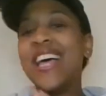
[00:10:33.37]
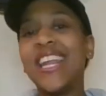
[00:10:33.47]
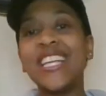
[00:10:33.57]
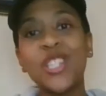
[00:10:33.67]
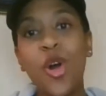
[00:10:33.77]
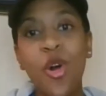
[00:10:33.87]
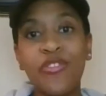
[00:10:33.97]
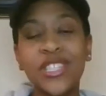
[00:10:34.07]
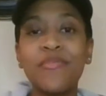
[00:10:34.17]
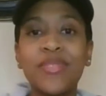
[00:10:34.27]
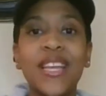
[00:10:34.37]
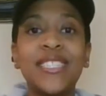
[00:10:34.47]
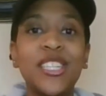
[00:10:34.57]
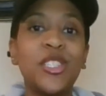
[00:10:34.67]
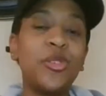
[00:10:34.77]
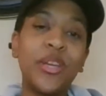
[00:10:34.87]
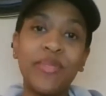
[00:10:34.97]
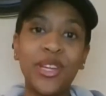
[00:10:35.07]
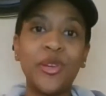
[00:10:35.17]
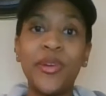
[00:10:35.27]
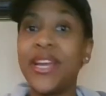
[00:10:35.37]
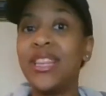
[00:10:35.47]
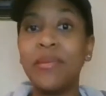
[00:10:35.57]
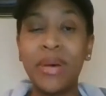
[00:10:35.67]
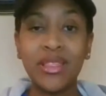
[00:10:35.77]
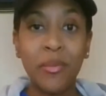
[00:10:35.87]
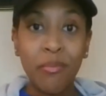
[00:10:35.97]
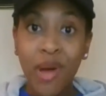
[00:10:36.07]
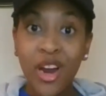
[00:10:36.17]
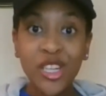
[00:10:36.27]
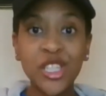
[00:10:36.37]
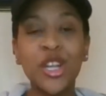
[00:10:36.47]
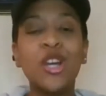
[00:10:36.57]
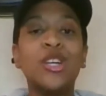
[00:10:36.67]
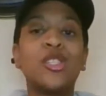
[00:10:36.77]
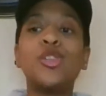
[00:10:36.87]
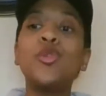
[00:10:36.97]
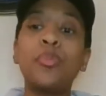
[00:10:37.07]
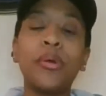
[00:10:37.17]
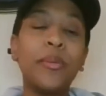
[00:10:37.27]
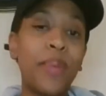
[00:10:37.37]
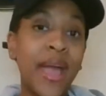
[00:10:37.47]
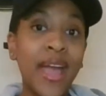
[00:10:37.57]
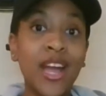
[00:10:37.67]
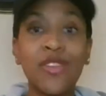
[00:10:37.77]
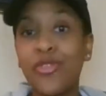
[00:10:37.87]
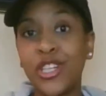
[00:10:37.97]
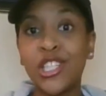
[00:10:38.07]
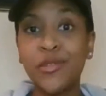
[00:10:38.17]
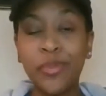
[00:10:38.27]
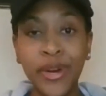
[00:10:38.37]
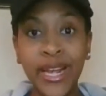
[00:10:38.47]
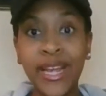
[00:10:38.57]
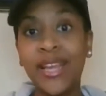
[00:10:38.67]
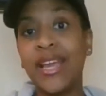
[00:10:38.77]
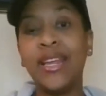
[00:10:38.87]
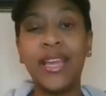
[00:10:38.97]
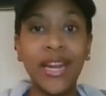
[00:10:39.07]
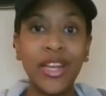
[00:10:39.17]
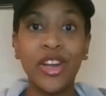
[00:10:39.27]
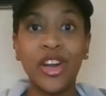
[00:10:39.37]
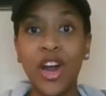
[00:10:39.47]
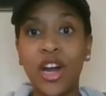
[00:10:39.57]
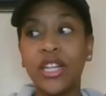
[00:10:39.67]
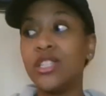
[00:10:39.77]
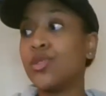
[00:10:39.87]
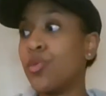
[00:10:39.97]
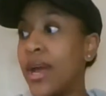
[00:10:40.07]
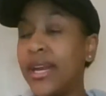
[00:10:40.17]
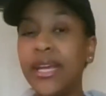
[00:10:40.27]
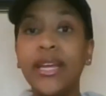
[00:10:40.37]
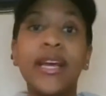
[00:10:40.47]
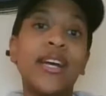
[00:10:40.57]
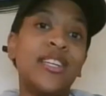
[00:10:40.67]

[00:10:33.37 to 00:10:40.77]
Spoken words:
let's go over some things that you can be doing in the month of March to prepare for spring and getting your gardens ready